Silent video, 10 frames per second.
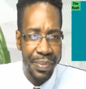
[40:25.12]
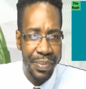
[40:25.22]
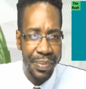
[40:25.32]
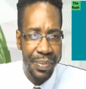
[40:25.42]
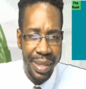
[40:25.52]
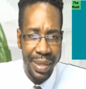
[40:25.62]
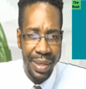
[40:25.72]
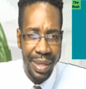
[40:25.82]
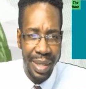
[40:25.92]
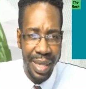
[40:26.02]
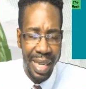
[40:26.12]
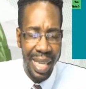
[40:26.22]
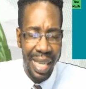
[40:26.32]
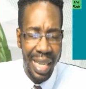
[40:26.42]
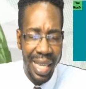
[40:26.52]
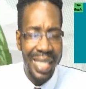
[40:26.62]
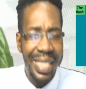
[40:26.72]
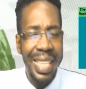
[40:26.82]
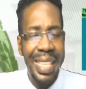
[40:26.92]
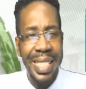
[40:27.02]
As I said before,
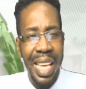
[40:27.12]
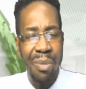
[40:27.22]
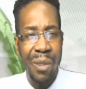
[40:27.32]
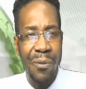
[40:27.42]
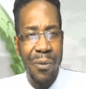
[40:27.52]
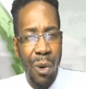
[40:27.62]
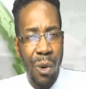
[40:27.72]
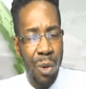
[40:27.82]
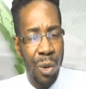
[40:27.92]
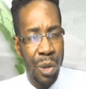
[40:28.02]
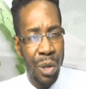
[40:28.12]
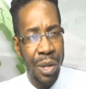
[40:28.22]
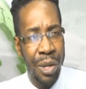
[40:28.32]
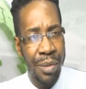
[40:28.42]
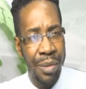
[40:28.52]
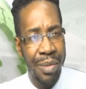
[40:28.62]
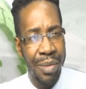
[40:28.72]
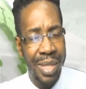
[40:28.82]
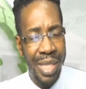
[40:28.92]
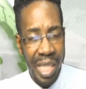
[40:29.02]
GPL is in a whole world of
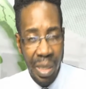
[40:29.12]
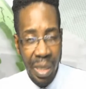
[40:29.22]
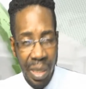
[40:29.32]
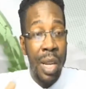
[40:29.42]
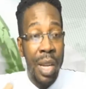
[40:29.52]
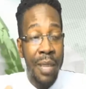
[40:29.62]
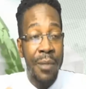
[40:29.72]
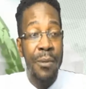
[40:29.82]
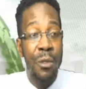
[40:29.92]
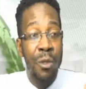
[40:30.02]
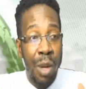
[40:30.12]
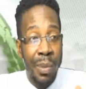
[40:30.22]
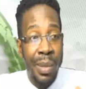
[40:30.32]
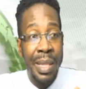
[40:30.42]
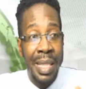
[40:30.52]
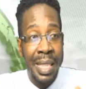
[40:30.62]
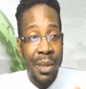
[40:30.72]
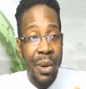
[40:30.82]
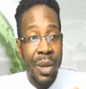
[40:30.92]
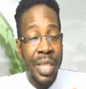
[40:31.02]
trouble on its own. First of all,
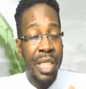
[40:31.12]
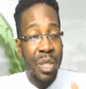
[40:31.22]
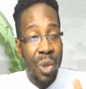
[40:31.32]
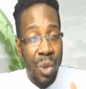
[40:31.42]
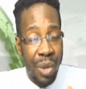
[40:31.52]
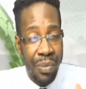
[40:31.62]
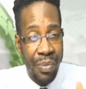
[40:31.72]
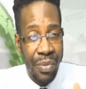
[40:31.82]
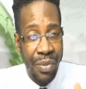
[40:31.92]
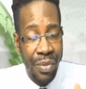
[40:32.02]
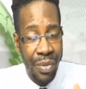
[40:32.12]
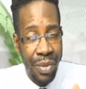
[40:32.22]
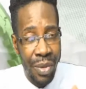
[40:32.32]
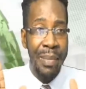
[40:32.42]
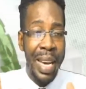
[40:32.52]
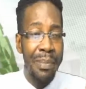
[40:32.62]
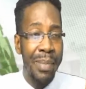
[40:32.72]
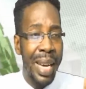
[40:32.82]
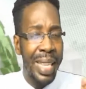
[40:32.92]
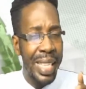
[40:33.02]
you get a man managing that was
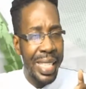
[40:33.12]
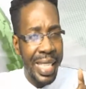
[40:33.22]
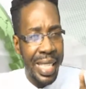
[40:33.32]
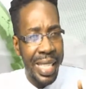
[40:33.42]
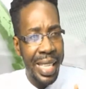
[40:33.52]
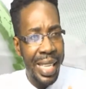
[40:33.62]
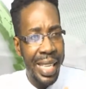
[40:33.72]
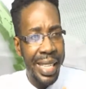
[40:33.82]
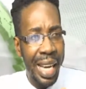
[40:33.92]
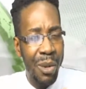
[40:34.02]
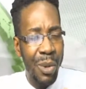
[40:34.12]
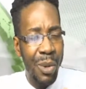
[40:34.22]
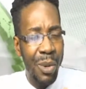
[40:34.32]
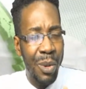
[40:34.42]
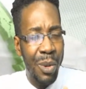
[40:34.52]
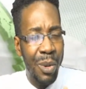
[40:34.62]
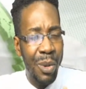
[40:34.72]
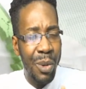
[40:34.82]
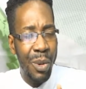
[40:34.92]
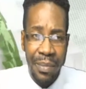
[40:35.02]
sent off under the
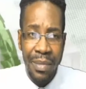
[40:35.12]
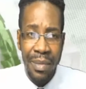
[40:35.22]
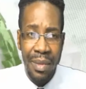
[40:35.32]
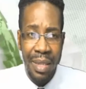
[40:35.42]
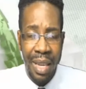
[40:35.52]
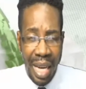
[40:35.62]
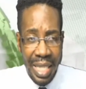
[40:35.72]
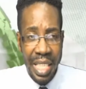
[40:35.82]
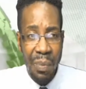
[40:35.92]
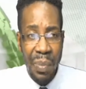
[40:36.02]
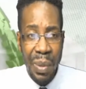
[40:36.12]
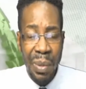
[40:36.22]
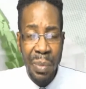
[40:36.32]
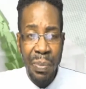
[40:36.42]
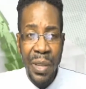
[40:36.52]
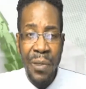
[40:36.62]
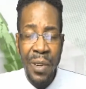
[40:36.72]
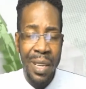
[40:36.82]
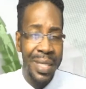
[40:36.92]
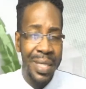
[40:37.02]
PPP for his incompetence
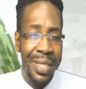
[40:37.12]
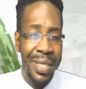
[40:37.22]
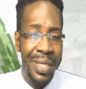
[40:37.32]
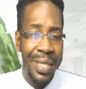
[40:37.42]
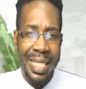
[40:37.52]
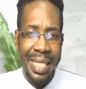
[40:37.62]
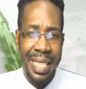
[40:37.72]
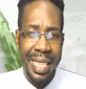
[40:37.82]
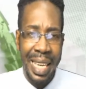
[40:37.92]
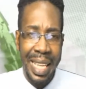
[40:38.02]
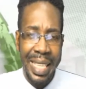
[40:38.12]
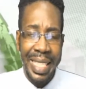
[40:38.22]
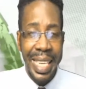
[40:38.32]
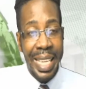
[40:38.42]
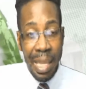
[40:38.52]
and his inability to manage.